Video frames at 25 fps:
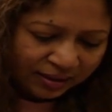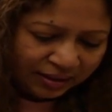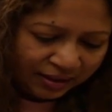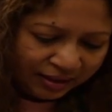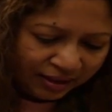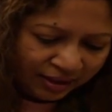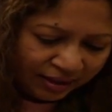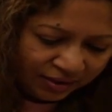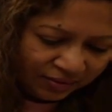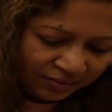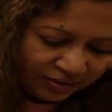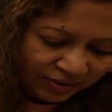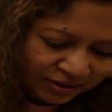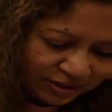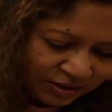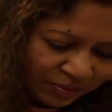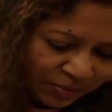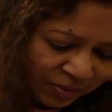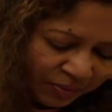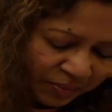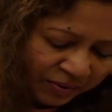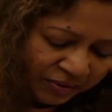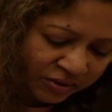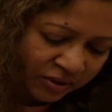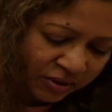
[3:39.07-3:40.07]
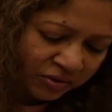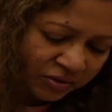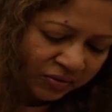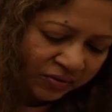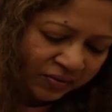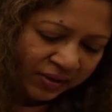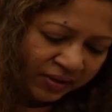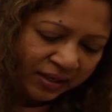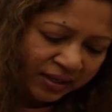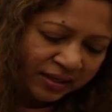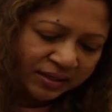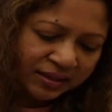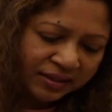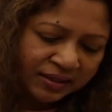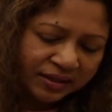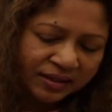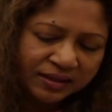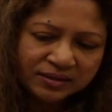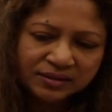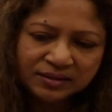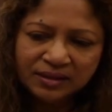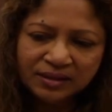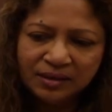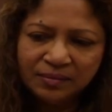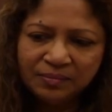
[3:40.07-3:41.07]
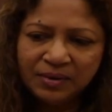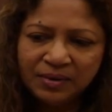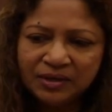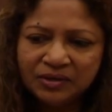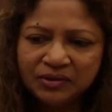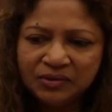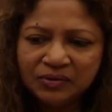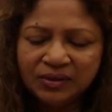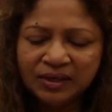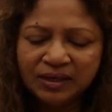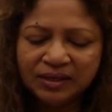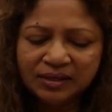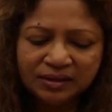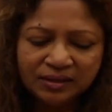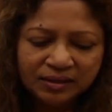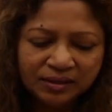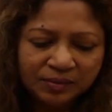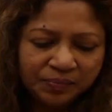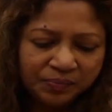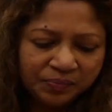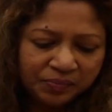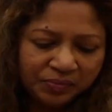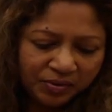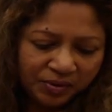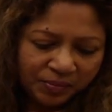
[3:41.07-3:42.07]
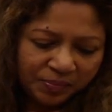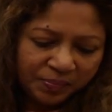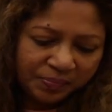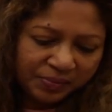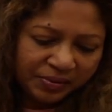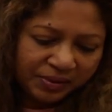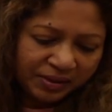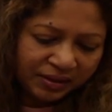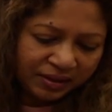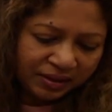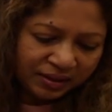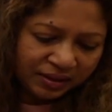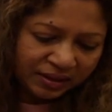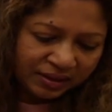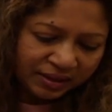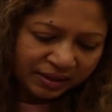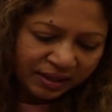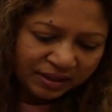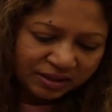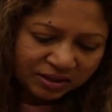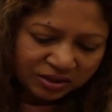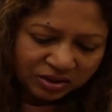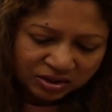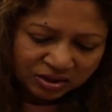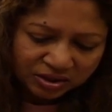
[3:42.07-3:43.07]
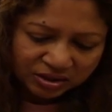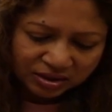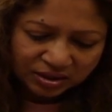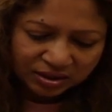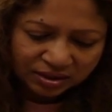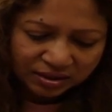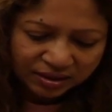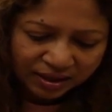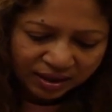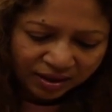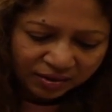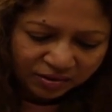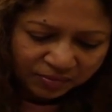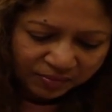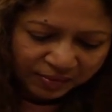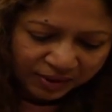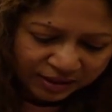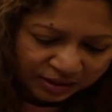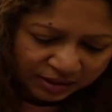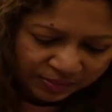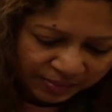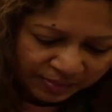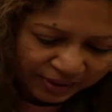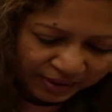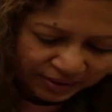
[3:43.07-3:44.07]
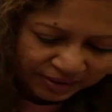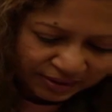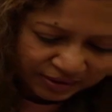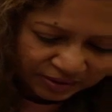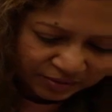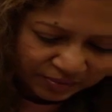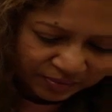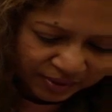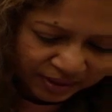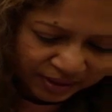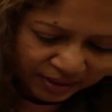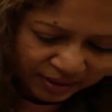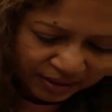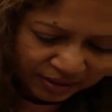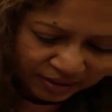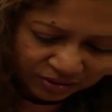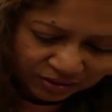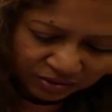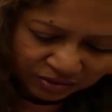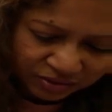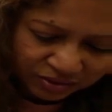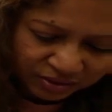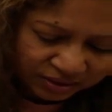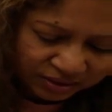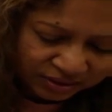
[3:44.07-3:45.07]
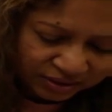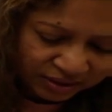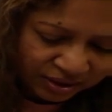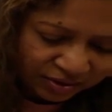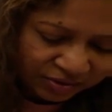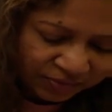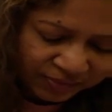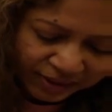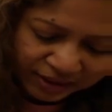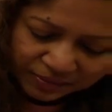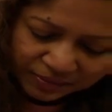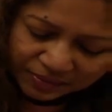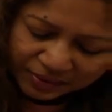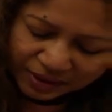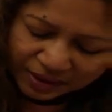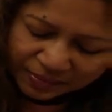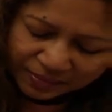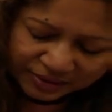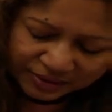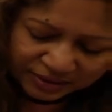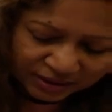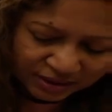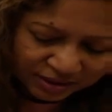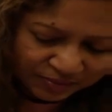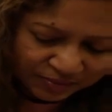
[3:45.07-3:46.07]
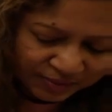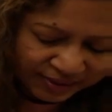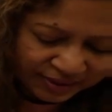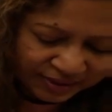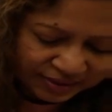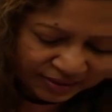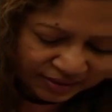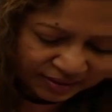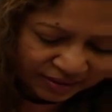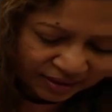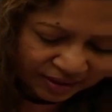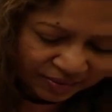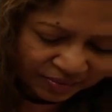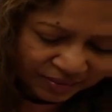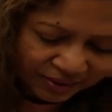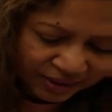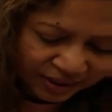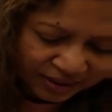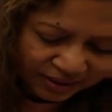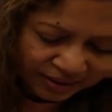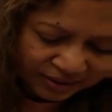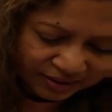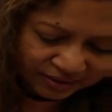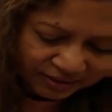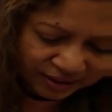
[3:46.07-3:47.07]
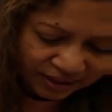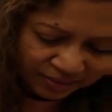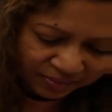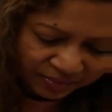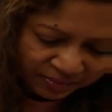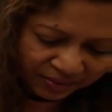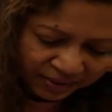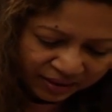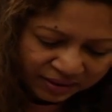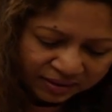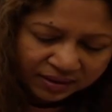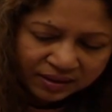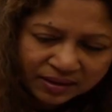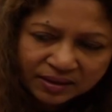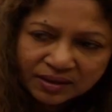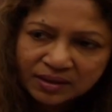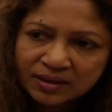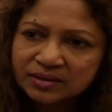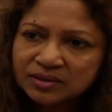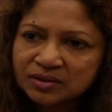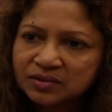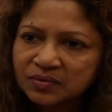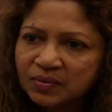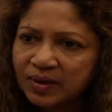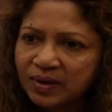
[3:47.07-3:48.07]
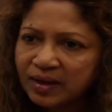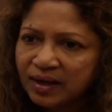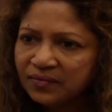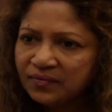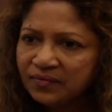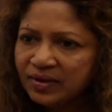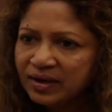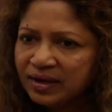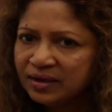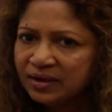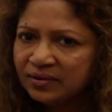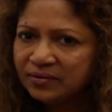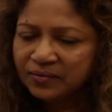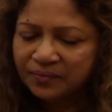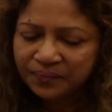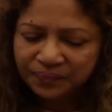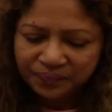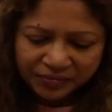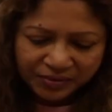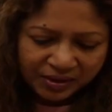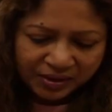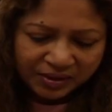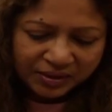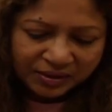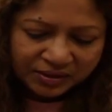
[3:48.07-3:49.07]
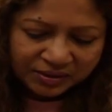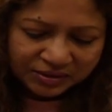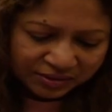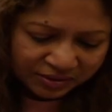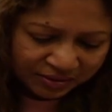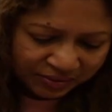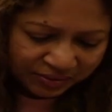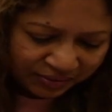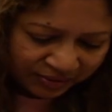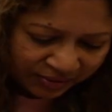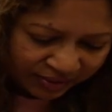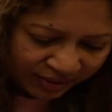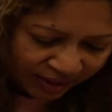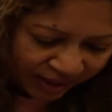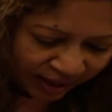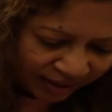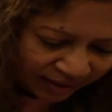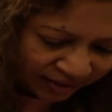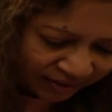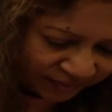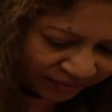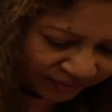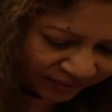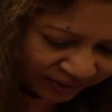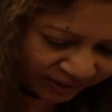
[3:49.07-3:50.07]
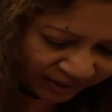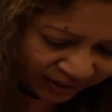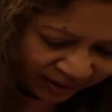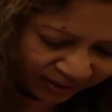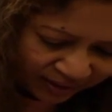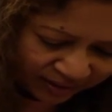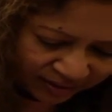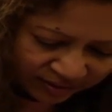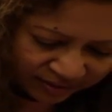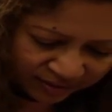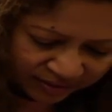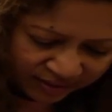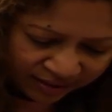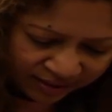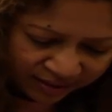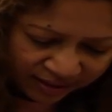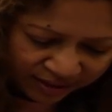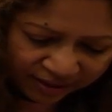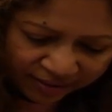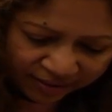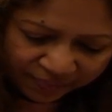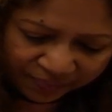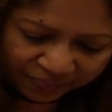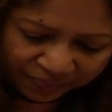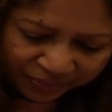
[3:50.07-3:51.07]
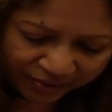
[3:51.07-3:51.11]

but to get a proper connection, they have to multiply this by, the same radius, that means square value. So that we can say